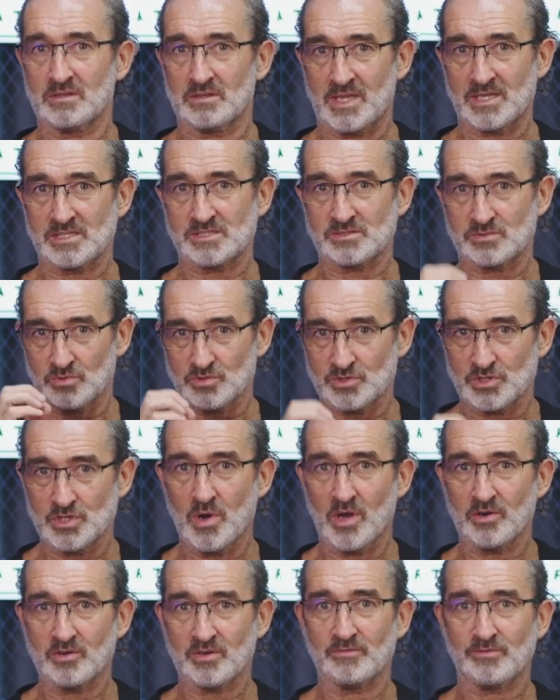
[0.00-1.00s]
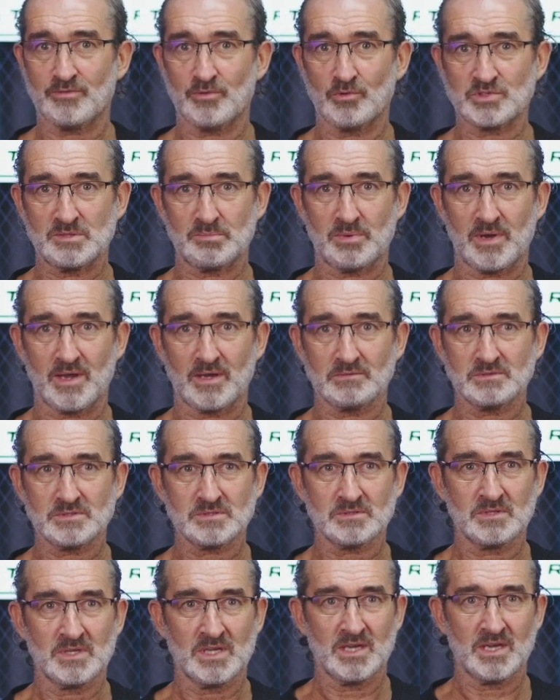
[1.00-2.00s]
that's two hundred forty pounds,
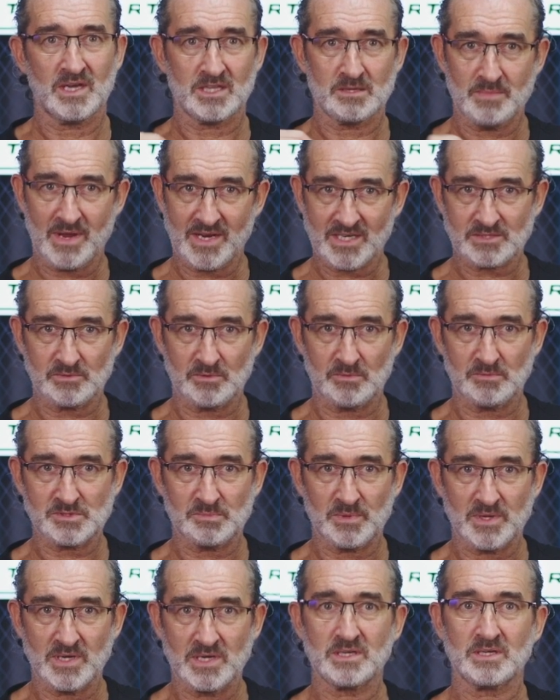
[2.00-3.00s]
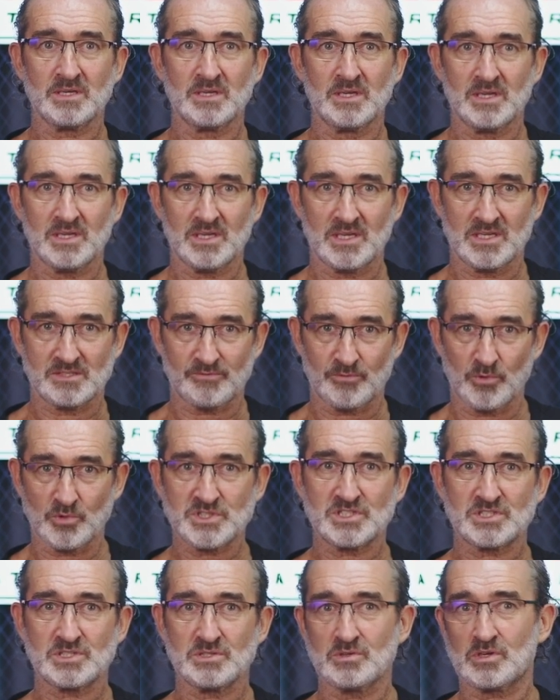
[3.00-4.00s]
and the maximum speed is
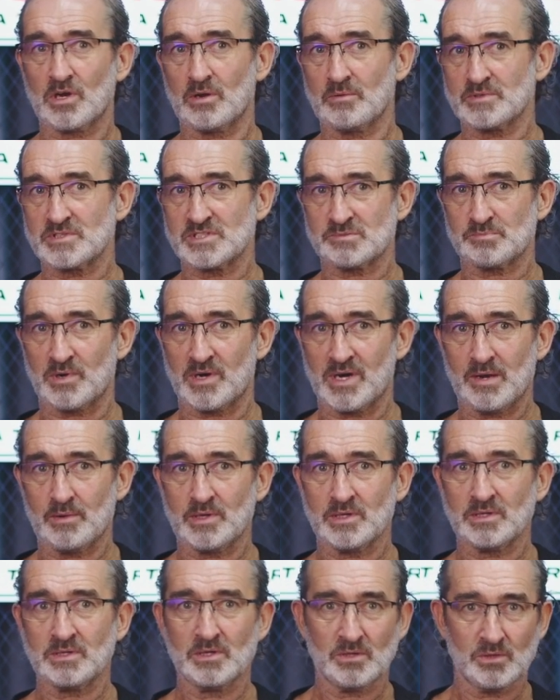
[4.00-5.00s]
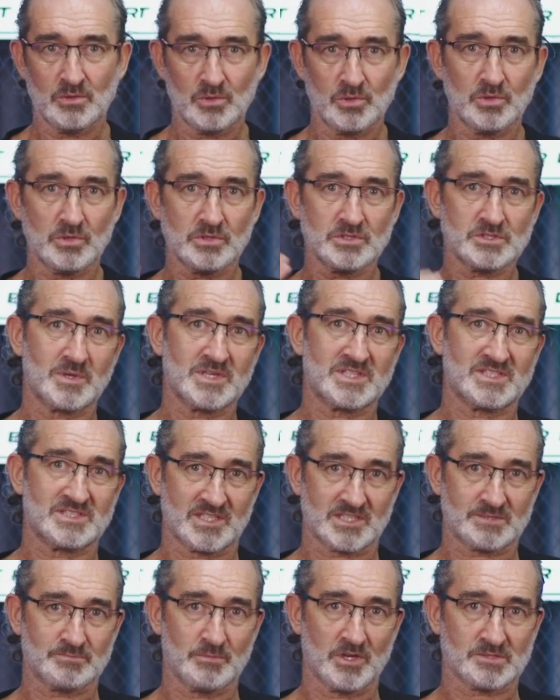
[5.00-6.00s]
forty-two kilometers per hour or
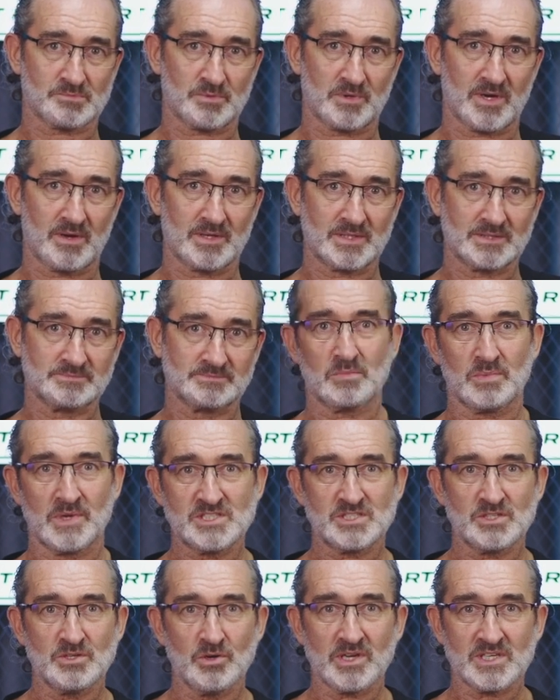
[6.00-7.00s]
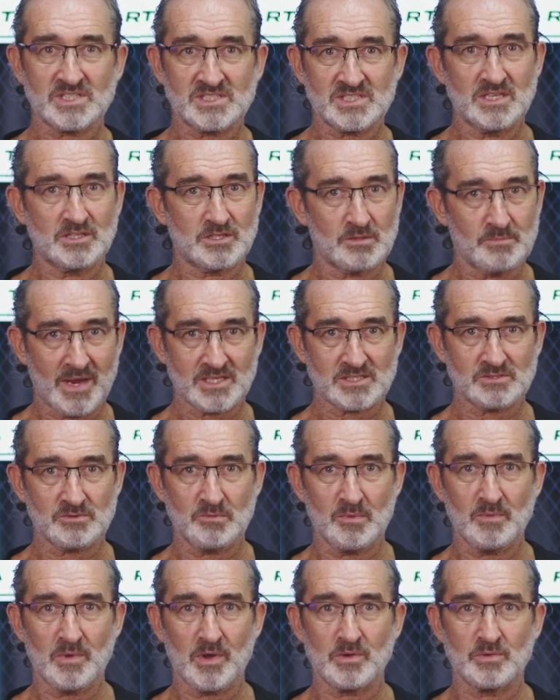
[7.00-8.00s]
twenty-six miles per hour. Please do not exceed the
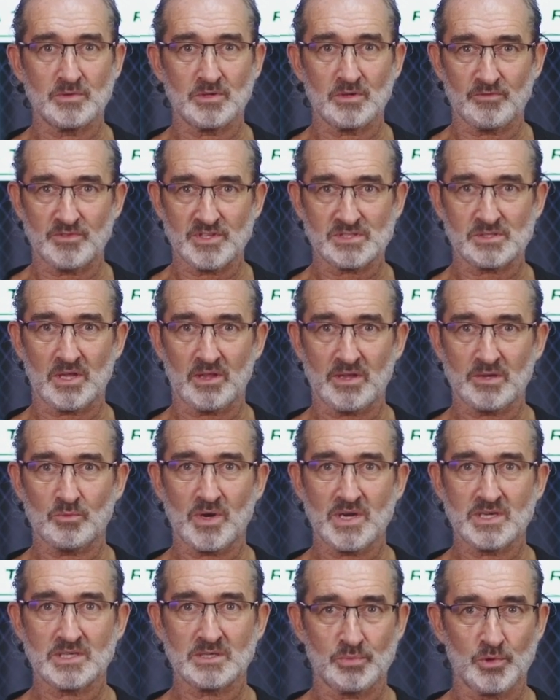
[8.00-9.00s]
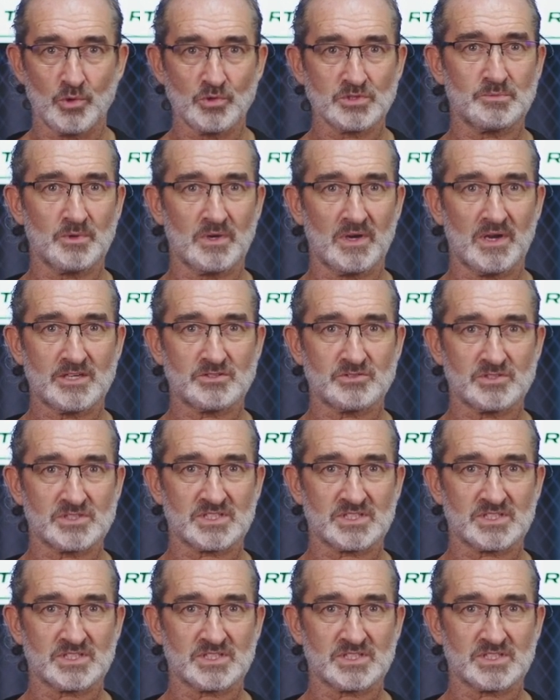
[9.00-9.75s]
maximum load of this lightweight and portable electric